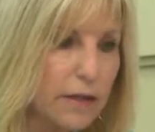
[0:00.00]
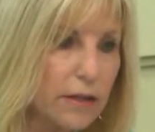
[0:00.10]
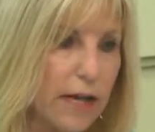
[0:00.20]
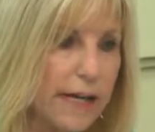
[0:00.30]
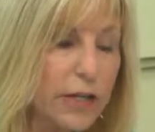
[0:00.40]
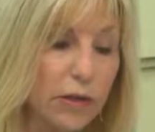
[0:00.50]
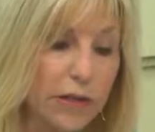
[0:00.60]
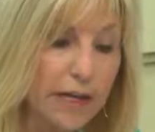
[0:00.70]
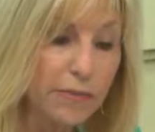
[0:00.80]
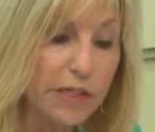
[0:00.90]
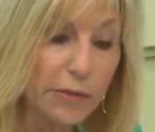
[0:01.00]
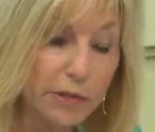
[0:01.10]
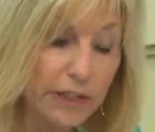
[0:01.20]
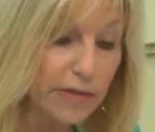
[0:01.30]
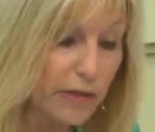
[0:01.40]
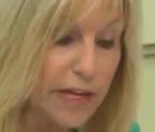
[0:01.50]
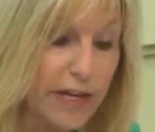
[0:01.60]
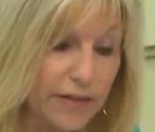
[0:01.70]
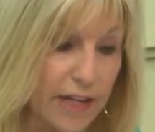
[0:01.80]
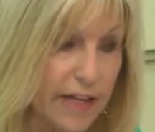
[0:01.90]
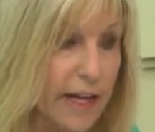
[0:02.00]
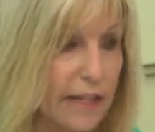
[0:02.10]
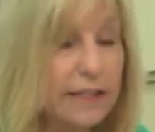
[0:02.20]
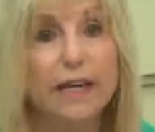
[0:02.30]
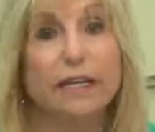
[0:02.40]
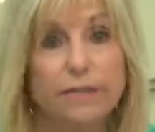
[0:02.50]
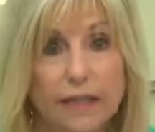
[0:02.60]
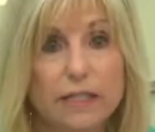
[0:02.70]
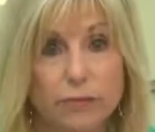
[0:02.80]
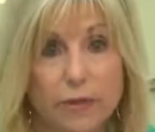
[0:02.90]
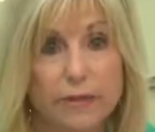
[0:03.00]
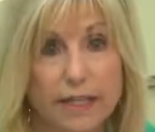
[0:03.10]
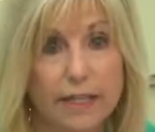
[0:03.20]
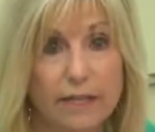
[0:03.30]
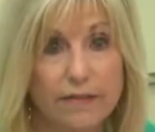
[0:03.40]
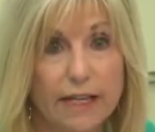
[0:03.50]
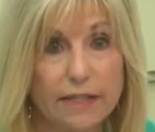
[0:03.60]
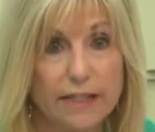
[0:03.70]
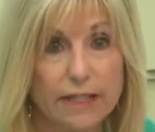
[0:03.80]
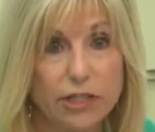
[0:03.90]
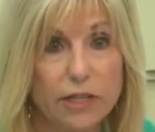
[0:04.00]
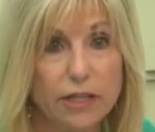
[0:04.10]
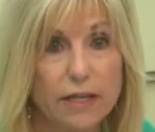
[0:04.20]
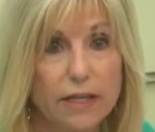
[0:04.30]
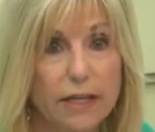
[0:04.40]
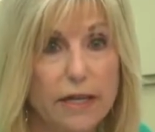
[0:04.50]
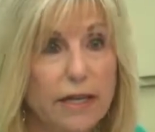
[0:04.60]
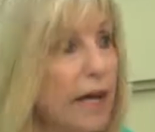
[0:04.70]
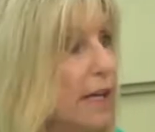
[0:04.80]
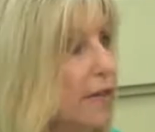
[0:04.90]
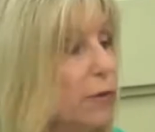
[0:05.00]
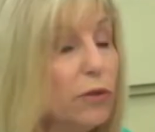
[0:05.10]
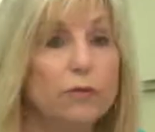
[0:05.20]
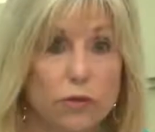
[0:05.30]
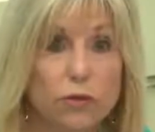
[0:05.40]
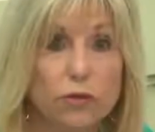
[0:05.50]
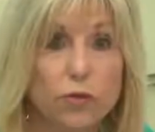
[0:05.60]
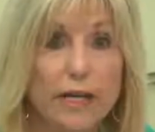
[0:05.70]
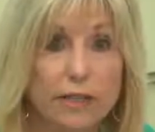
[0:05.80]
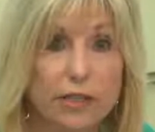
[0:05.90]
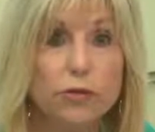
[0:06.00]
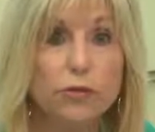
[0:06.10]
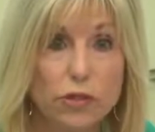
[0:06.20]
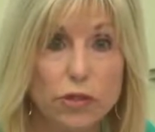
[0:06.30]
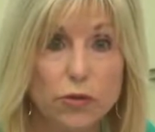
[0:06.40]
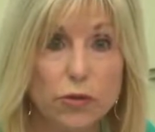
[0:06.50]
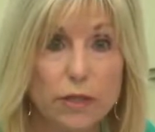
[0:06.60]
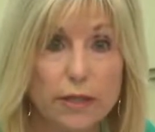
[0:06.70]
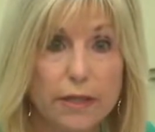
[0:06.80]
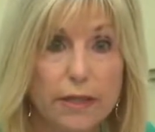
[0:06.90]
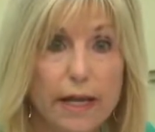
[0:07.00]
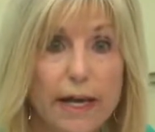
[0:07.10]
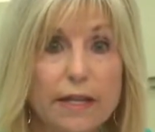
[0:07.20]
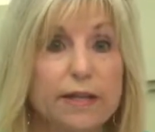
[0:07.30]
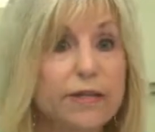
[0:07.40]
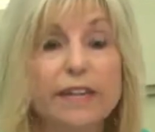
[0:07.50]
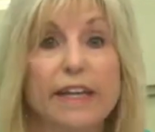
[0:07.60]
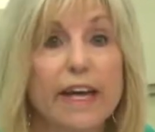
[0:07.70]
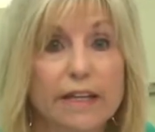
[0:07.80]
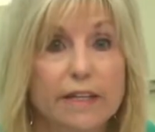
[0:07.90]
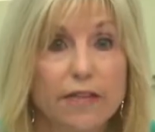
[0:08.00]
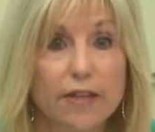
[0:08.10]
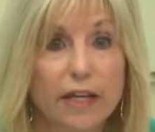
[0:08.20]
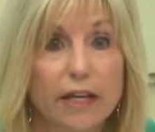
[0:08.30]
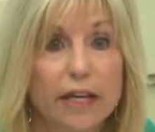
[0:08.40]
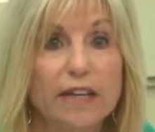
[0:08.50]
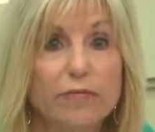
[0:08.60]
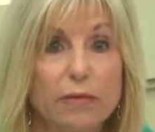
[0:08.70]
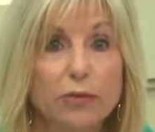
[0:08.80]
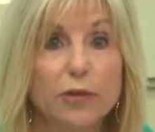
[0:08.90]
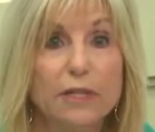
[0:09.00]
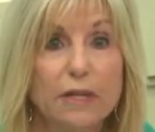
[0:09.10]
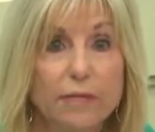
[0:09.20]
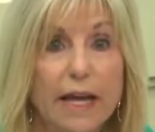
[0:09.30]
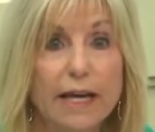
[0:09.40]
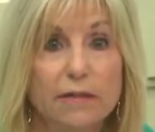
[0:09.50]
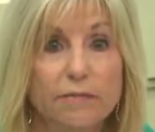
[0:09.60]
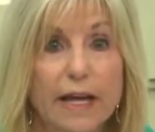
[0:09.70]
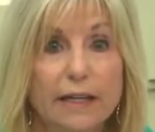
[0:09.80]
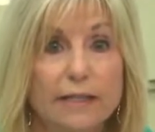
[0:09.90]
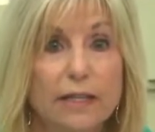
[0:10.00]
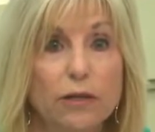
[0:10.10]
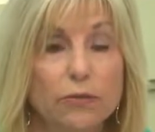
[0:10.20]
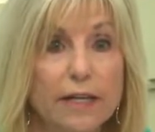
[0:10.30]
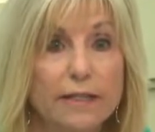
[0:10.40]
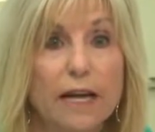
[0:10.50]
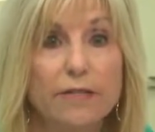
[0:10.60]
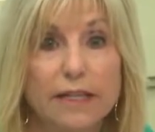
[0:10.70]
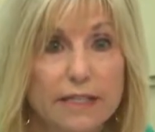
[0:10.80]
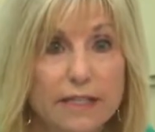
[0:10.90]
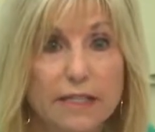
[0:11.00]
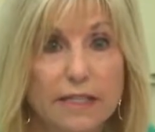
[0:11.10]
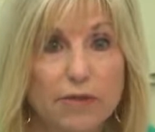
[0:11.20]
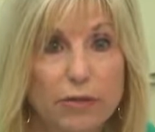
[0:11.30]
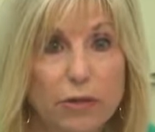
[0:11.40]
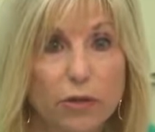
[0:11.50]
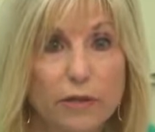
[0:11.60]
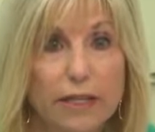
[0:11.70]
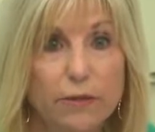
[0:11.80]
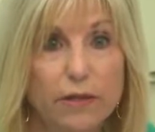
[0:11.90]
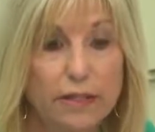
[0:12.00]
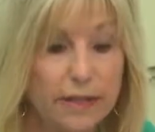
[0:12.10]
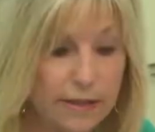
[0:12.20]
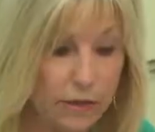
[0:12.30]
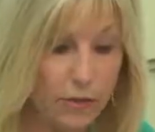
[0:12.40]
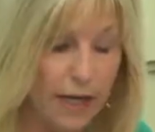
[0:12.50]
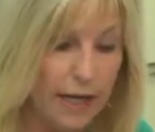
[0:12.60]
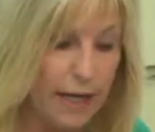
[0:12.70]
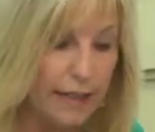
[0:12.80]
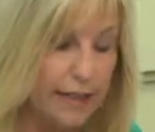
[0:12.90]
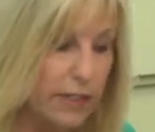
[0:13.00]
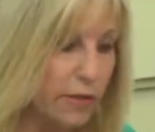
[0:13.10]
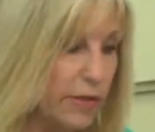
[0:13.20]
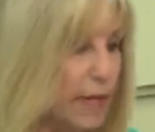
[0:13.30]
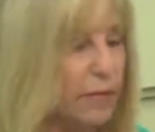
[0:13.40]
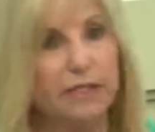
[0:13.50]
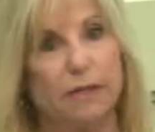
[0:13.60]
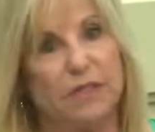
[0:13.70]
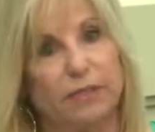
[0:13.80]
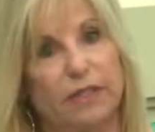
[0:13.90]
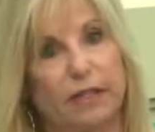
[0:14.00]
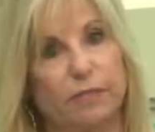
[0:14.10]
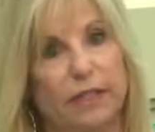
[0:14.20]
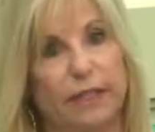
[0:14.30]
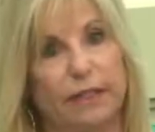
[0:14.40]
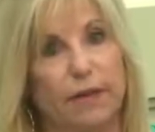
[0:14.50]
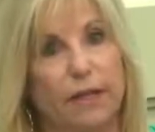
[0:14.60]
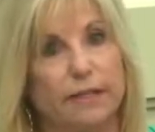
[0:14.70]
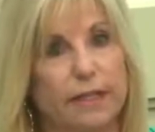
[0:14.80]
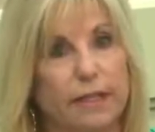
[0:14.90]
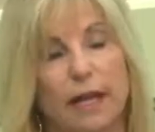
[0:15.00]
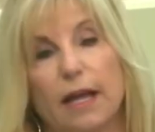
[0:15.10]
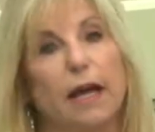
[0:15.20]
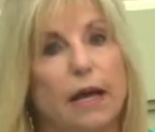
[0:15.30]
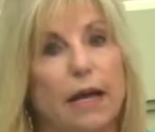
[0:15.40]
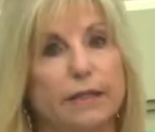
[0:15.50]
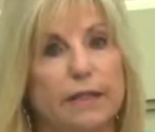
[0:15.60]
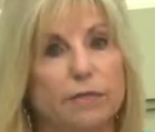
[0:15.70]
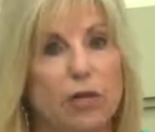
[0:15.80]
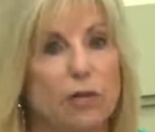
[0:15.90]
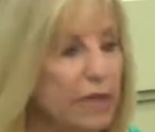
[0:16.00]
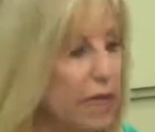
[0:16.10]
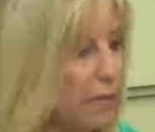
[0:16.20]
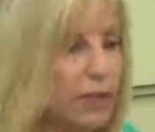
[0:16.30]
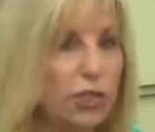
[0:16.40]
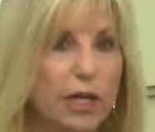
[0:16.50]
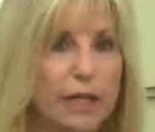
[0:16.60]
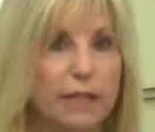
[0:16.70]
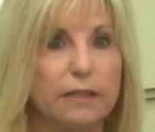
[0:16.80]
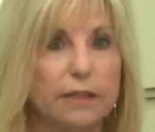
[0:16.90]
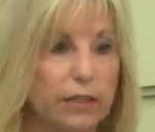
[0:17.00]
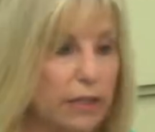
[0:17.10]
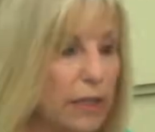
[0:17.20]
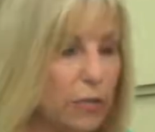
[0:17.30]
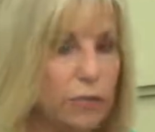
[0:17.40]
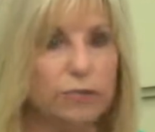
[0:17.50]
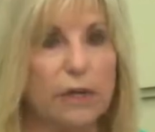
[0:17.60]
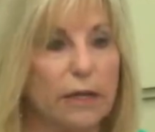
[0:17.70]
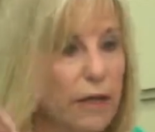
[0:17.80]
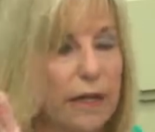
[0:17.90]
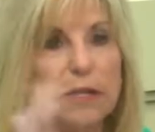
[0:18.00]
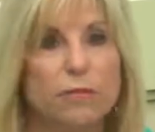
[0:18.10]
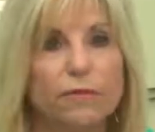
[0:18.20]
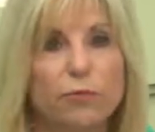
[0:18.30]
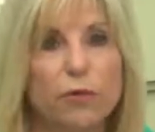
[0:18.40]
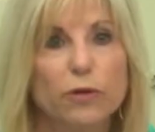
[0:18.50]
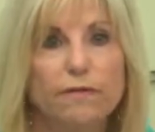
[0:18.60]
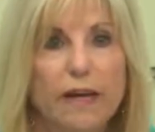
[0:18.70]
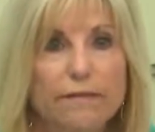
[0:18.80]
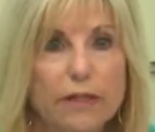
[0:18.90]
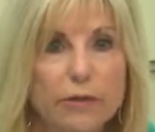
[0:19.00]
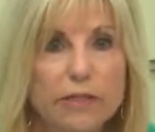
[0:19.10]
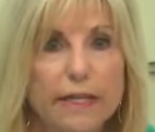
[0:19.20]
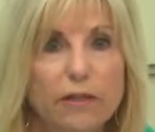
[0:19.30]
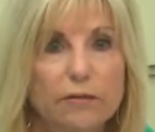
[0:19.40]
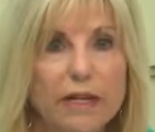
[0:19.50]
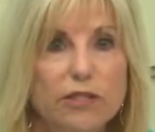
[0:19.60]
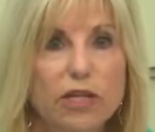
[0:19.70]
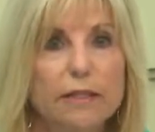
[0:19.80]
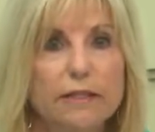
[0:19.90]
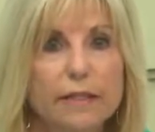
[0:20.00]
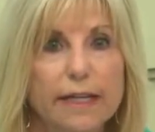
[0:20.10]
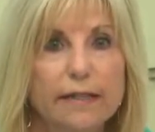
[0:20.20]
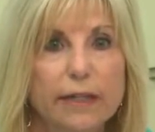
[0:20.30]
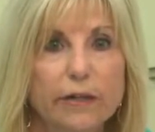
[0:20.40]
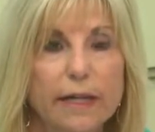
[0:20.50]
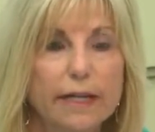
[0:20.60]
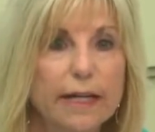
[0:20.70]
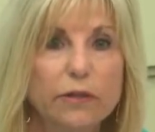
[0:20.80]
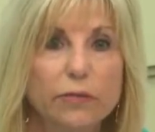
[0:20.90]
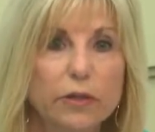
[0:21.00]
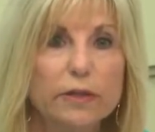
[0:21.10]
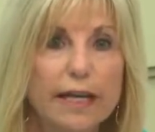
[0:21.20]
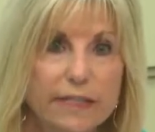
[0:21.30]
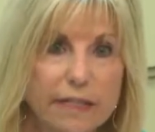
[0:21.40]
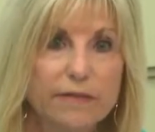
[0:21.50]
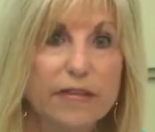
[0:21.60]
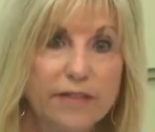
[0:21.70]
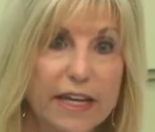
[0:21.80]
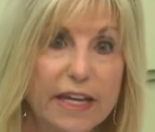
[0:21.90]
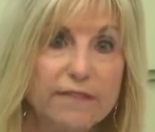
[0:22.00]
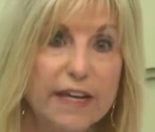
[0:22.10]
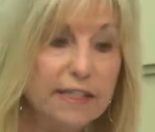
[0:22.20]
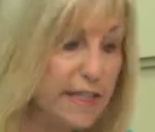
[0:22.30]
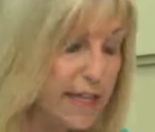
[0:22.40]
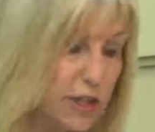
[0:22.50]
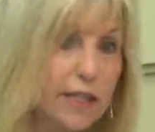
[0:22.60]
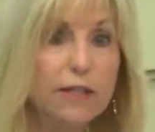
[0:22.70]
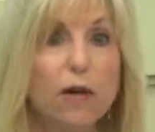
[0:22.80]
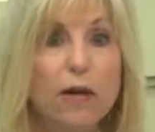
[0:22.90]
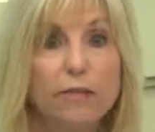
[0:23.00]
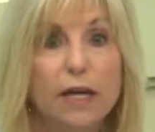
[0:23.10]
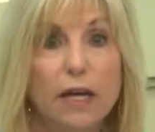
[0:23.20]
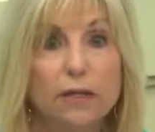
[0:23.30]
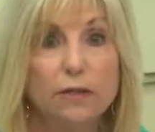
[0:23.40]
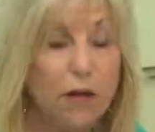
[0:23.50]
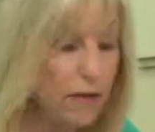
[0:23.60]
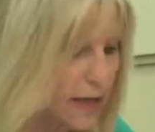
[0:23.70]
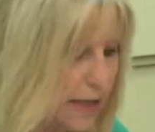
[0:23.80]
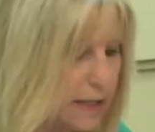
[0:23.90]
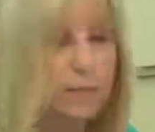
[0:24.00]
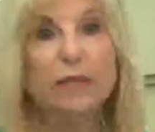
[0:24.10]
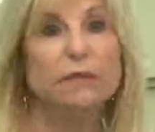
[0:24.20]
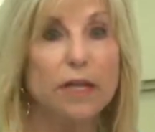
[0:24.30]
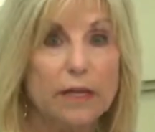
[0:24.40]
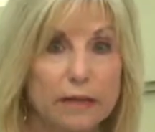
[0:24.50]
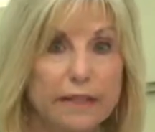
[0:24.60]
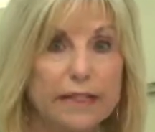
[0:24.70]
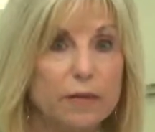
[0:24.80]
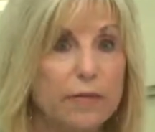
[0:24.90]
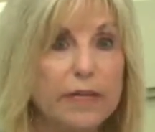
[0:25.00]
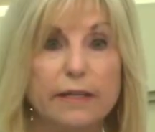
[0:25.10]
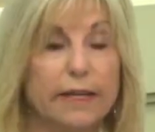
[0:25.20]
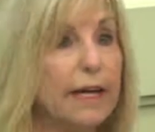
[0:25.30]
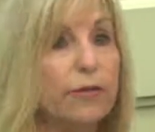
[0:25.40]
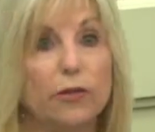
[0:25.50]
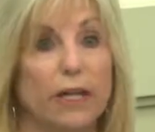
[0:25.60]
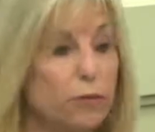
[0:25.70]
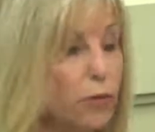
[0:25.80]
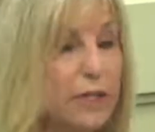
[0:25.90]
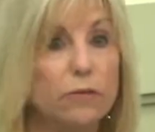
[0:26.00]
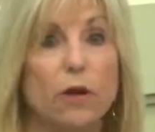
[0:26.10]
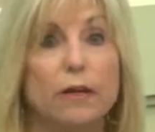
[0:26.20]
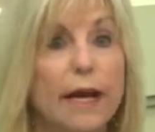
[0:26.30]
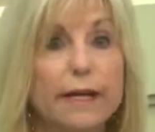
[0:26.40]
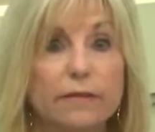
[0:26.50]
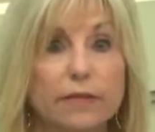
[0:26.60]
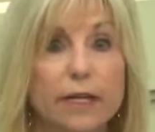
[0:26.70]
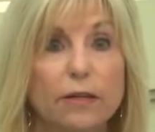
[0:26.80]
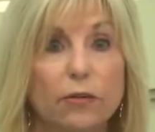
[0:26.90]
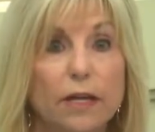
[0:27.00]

I know a lot of people, believe it or not, that had side effects with taking the vaccination, and they were trying to sue, and they got nothing, and they've been put back and back. So right now, that doesn't seem to be working with this. So I guess there's got to be some type of liability. If all of a sudden I come home and my child, I come home from work 5 hours later, and my child's laying there, and I didn't realize even that they had the vaccination. I call the hospital. They come in, and they're like, well, what's wrong? I don't know.